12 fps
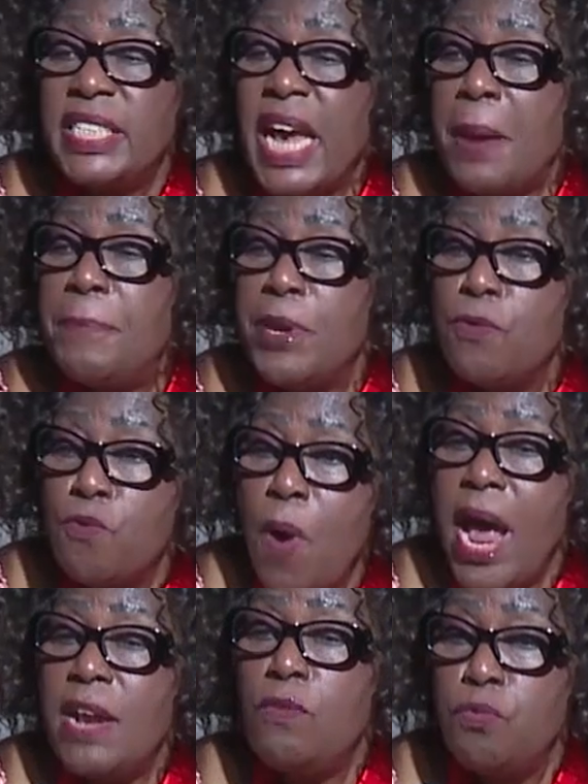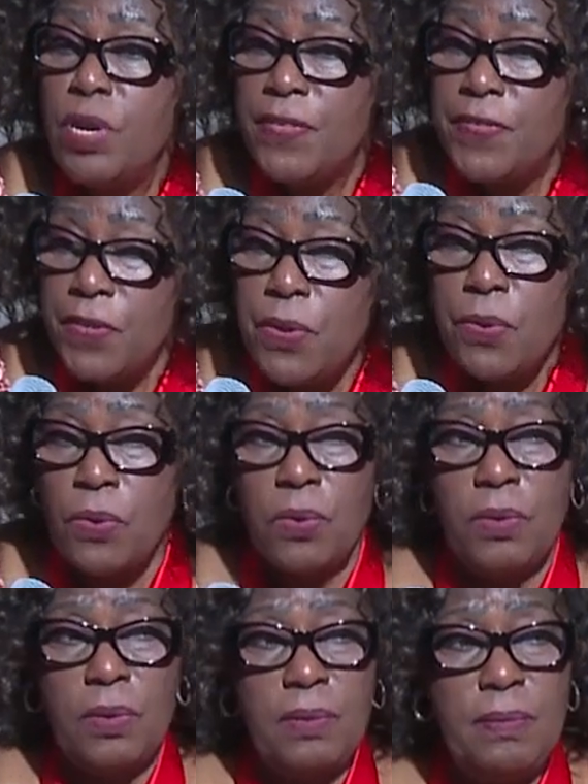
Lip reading: it shall be well with you.